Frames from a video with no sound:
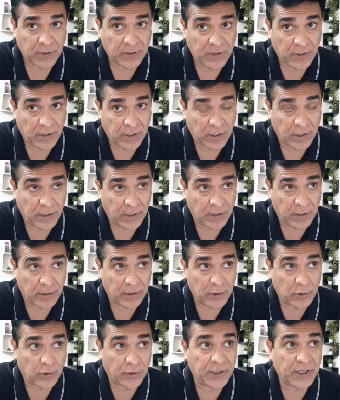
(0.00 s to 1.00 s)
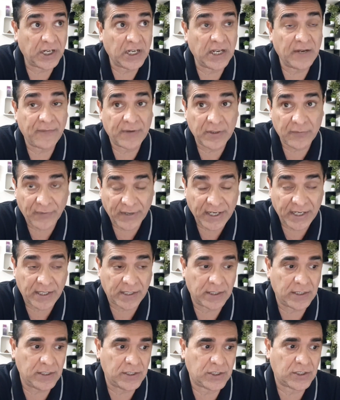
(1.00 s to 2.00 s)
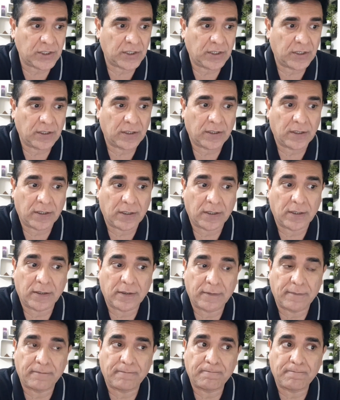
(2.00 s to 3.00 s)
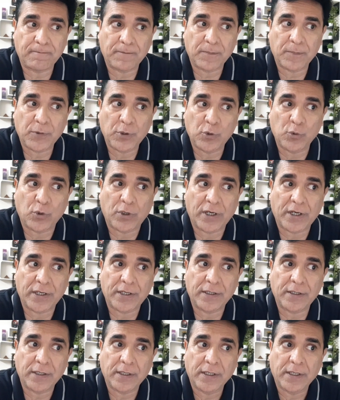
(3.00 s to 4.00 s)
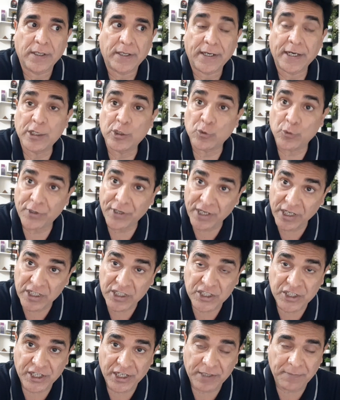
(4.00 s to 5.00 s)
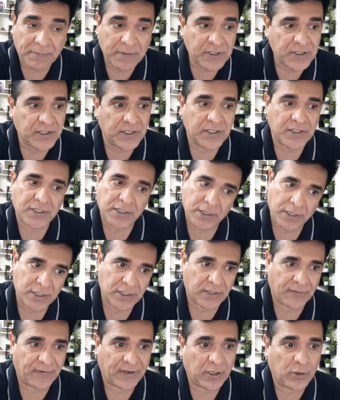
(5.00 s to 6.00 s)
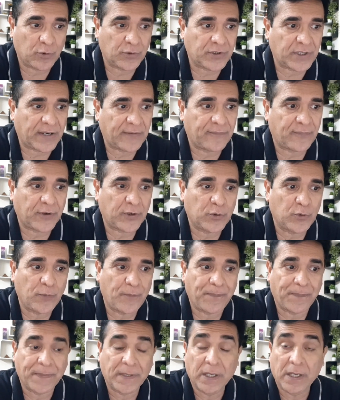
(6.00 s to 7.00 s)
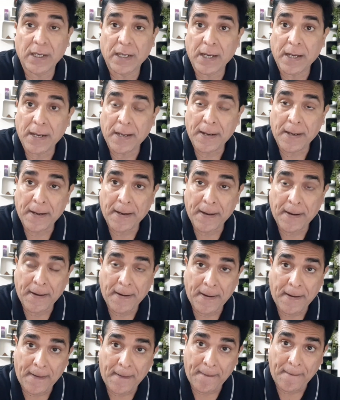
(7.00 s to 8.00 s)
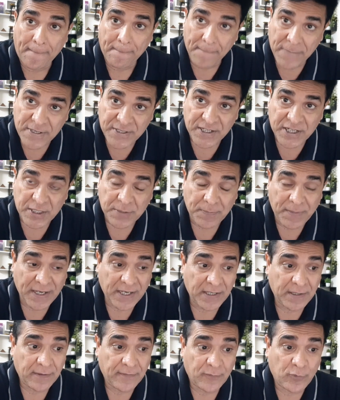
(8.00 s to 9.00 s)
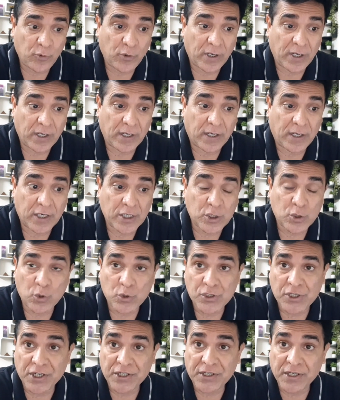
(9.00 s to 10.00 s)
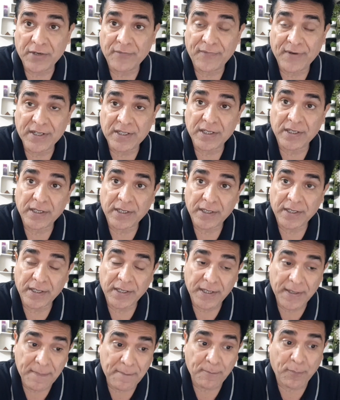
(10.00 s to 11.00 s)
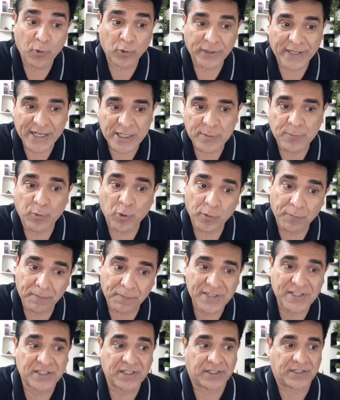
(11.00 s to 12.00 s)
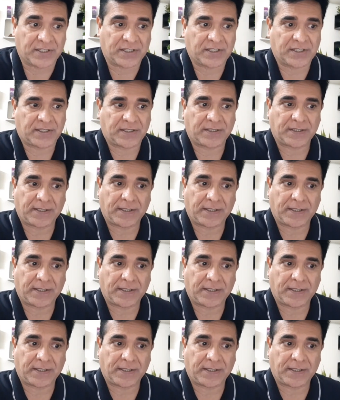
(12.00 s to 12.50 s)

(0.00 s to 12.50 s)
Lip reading: you're dealing with vehicles, you are into real estate business. It's a very good time for you. Businessmen who are associated with import-export business,